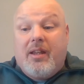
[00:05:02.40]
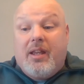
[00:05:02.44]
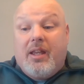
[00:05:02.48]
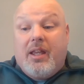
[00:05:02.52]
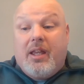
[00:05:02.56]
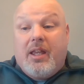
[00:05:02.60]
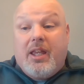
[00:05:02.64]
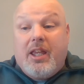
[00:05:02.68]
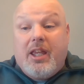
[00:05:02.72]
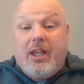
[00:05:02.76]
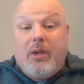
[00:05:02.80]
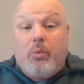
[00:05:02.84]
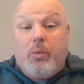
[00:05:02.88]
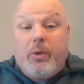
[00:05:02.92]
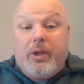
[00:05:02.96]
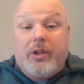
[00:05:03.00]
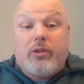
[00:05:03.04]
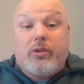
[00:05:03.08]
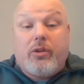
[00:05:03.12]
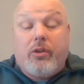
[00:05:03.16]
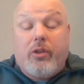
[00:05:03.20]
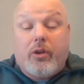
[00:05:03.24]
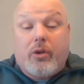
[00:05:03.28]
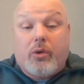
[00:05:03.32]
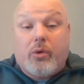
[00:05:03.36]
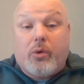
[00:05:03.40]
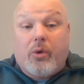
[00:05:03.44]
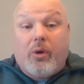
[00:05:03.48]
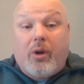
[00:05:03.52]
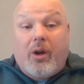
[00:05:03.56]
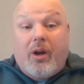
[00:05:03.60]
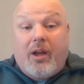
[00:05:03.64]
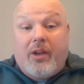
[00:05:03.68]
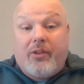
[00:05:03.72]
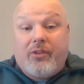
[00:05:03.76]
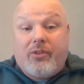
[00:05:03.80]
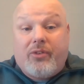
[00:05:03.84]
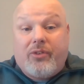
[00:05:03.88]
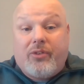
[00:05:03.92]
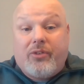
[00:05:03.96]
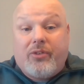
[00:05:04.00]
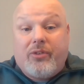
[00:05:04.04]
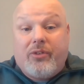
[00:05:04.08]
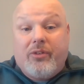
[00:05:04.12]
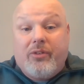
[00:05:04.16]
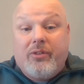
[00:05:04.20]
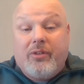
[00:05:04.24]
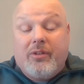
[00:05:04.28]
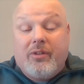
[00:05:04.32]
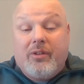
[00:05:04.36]
he went to the
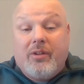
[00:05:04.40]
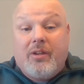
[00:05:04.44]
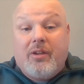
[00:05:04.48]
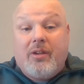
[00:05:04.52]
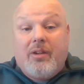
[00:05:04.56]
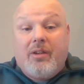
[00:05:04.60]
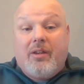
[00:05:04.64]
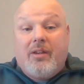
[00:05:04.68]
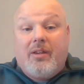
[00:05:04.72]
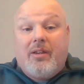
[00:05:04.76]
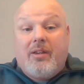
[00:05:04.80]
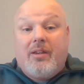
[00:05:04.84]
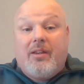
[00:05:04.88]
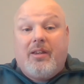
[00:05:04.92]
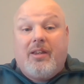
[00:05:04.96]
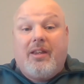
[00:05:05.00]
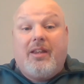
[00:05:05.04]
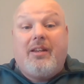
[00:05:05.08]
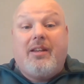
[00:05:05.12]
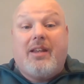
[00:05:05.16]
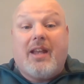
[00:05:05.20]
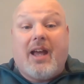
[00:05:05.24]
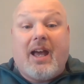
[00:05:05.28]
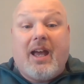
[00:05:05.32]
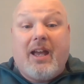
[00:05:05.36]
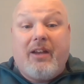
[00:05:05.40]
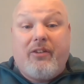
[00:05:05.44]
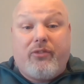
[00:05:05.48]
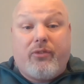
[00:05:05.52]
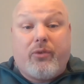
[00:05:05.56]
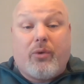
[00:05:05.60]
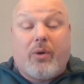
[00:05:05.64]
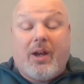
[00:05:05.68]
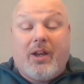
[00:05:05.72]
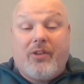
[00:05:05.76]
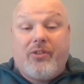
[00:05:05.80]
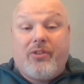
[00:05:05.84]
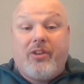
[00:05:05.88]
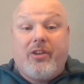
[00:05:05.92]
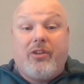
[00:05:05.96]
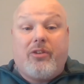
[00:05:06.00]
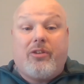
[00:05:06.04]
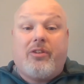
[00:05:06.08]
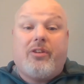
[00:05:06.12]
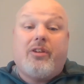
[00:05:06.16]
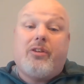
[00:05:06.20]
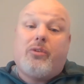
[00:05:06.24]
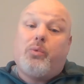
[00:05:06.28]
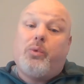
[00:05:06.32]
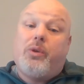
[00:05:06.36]
cross. He died for us.
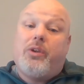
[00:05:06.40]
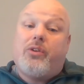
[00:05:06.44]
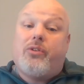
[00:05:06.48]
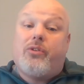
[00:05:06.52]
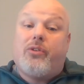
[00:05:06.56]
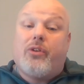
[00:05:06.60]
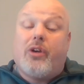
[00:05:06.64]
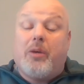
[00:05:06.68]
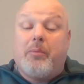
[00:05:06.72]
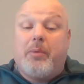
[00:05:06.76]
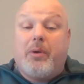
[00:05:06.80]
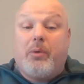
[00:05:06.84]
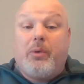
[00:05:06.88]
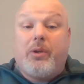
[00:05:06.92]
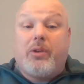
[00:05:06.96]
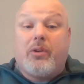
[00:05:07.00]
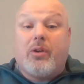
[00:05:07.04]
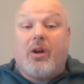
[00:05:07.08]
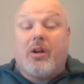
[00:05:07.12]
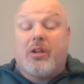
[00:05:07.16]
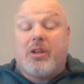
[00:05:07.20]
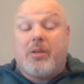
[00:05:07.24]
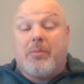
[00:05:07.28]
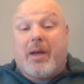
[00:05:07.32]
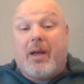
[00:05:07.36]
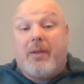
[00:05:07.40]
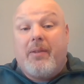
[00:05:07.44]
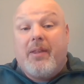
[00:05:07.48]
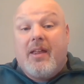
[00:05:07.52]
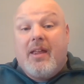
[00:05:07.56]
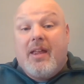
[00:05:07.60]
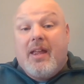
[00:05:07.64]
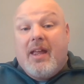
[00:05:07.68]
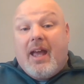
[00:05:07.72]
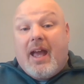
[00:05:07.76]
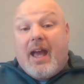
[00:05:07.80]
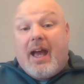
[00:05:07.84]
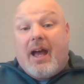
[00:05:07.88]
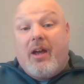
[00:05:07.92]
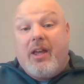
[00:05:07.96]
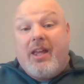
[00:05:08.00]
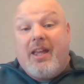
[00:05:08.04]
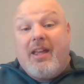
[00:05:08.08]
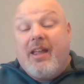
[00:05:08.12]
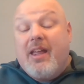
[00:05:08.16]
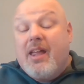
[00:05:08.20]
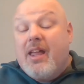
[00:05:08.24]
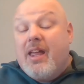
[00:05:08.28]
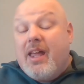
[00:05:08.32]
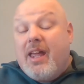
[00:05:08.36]
This week's sermon, we talked about how
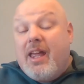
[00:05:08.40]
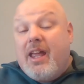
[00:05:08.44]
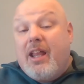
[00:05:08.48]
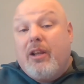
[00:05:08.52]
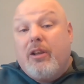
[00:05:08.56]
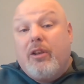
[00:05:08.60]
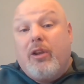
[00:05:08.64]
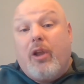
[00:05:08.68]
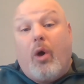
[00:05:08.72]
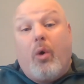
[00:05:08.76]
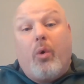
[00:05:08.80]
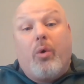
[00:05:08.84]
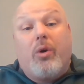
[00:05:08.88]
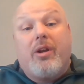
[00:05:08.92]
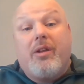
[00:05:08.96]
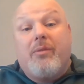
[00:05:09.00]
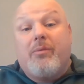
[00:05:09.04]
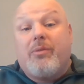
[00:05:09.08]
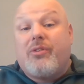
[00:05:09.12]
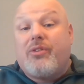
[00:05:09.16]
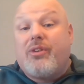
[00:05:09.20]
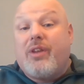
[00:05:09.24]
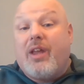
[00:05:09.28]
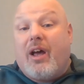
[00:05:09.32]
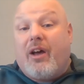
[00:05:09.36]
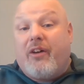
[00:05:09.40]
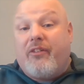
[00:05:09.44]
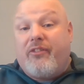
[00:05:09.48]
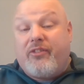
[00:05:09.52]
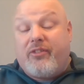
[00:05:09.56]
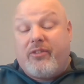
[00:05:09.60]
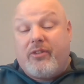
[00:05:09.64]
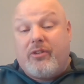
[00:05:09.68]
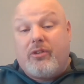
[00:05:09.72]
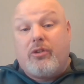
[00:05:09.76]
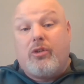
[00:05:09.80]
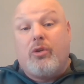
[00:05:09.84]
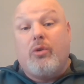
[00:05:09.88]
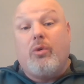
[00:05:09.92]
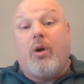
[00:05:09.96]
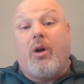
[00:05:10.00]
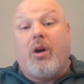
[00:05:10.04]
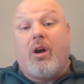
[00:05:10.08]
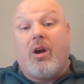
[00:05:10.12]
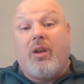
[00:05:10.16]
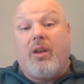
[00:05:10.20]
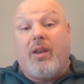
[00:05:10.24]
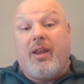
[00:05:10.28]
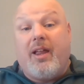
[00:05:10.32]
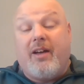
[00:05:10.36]
he lowered himself to
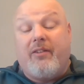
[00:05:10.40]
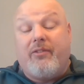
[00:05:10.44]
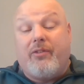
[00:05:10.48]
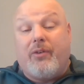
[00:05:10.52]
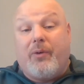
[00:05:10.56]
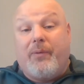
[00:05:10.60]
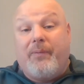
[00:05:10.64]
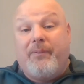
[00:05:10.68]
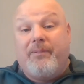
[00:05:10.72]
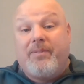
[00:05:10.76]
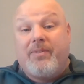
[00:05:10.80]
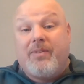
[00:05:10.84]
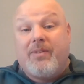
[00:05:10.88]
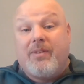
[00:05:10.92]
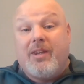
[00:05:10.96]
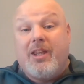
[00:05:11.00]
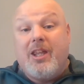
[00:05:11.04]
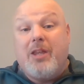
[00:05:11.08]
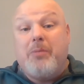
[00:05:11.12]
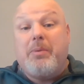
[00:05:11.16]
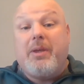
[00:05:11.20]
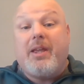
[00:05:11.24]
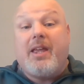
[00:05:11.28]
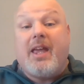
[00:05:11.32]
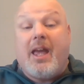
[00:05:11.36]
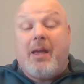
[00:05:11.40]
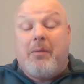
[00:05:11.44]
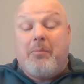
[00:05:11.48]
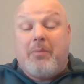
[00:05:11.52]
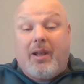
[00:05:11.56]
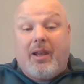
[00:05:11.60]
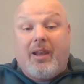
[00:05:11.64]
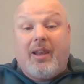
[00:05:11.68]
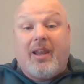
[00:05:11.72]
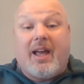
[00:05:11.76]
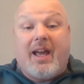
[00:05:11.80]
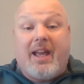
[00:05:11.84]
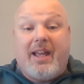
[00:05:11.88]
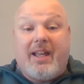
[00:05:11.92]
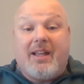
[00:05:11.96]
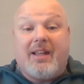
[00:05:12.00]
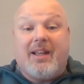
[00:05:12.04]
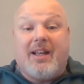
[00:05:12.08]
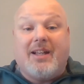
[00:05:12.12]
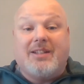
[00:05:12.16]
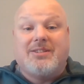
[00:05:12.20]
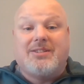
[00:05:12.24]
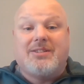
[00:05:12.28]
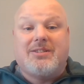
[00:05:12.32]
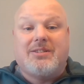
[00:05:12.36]
our level. He became like
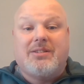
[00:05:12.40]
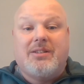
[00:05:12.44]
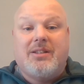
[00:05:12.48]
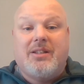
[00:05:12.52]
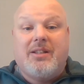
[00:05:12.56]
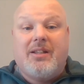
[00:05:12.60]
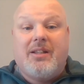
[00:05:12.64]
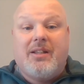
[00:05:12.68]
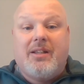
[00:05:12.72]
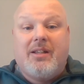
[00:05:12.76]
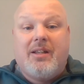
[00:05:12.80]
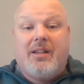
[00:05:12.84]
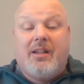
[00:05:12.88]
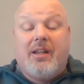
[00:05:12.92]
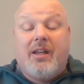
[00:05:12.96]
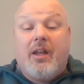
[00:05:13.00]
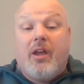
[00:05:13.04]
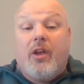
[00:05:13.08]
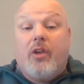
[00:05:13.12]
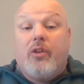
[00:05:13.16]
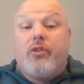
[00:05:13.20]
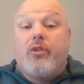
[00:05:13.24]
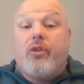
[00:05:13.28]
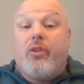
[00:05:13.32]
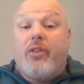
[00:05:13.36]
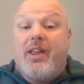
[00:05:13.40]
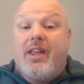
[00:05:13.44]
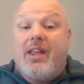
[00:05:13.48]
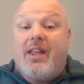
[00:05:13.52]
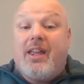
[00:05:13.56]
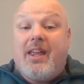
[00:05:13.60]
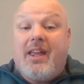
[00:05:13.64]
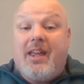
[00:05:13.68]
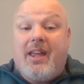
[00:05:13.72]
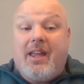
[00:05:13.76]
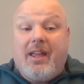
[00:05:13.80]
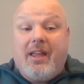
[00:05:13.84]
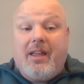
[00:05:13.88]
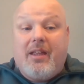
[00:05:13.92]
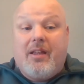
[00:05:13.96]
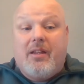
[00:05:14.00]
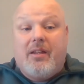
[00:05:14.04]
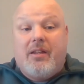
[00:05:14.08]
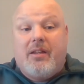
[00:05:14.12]
us so that he